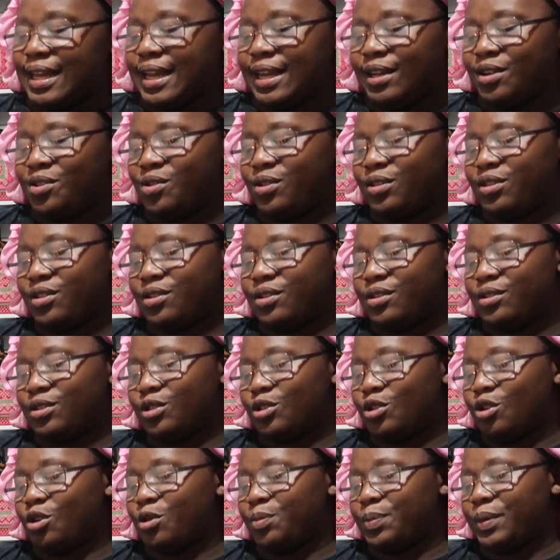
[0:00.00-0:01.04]
I got the
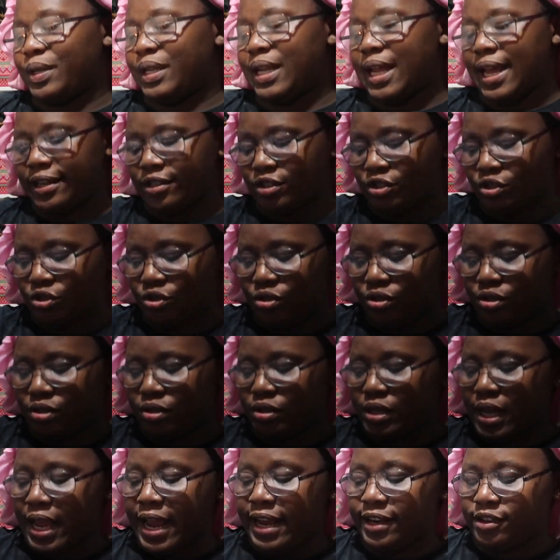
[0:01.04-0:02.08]
top in
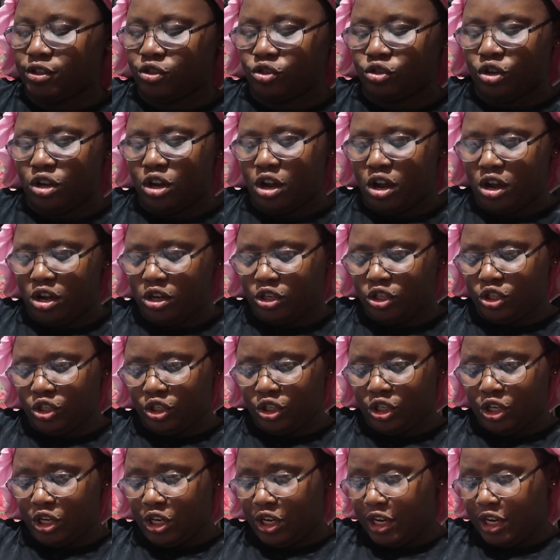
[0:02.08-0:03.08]
extra large,